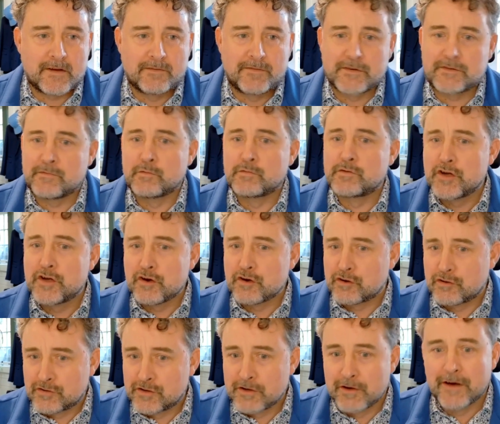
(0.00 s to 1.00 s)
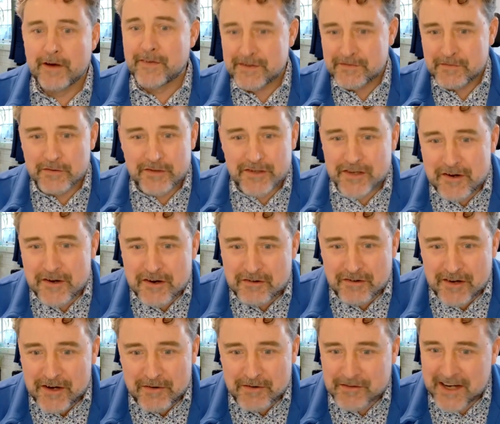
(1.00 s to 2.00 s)
First of all, do you
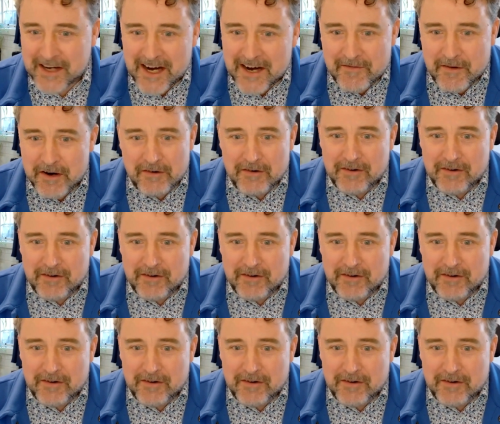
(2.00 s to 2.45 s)
agree with that?